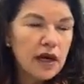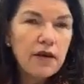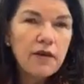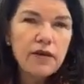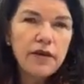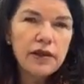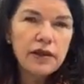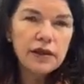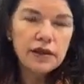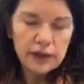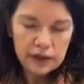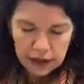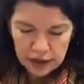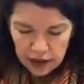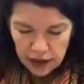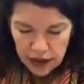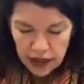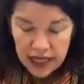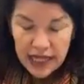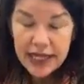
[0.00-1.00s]
Oh,
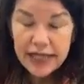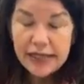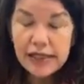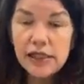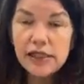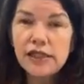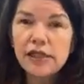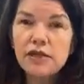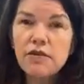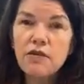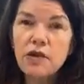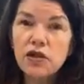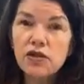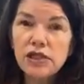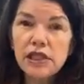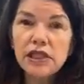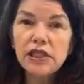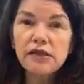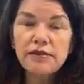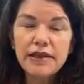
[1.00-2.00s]
this is the
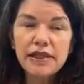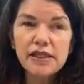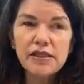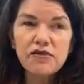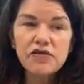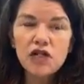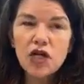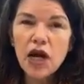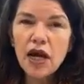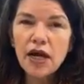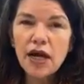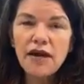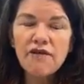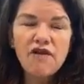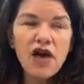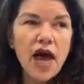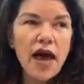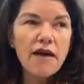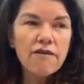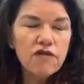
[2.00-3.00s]
most expensive dog
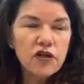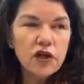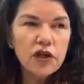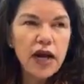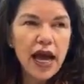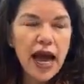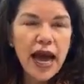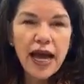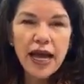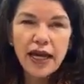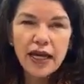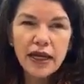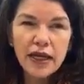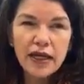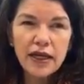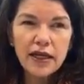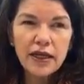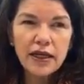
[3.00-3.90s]
I've ever had.